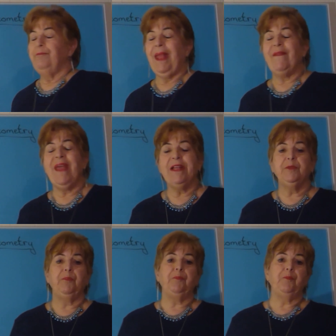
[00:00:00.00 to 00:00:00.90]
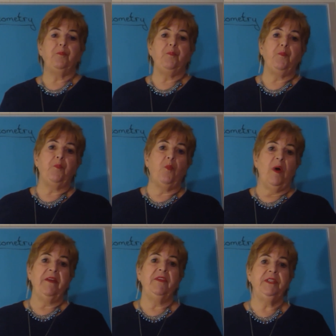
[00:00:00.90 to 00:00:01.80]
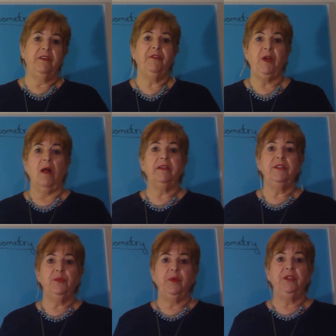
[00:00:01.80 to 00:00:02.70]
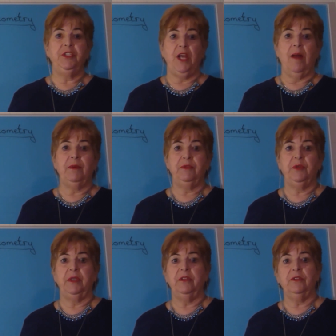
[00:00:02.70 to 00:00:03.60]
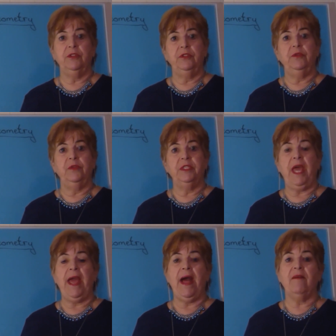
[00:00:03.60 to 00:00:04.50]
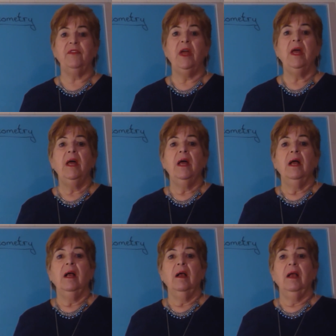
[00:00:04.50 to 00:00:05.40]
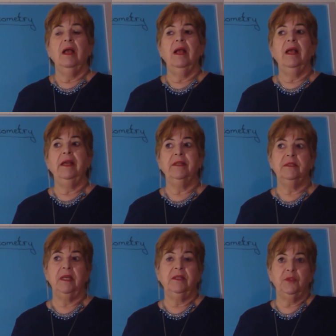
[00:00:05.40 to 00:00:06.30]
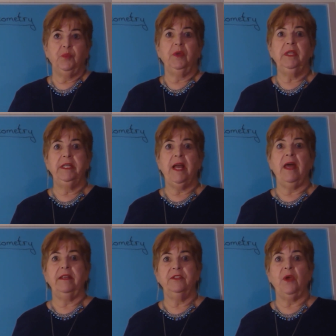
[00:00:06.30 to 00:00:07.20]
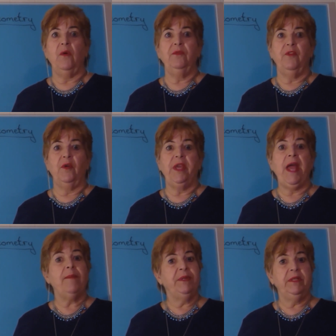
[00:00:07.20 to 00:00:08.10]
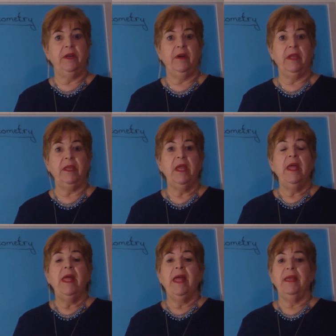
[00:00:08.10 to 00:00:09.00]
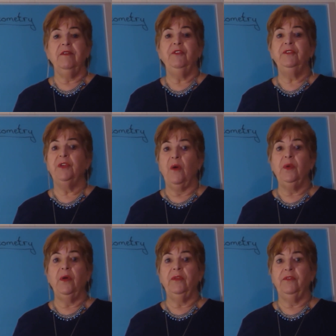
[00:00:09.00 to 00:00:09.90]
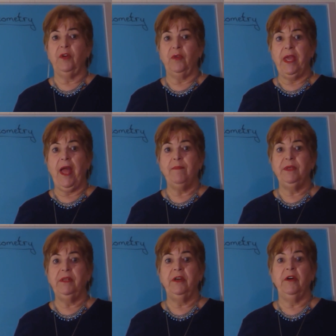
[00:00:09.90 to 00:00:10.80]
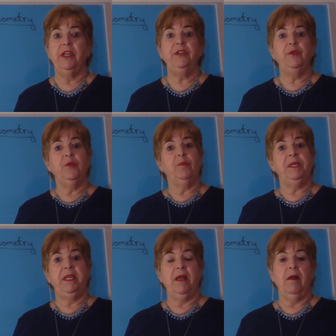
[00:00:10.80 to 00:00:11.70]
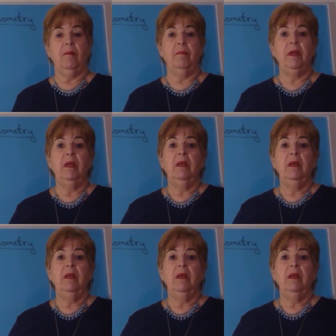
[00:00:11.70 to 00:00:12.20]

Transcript: And that's one of the difficulties with geometry that students have. It's really got its own vocabulary. And if you don't know the vocabulary, you will become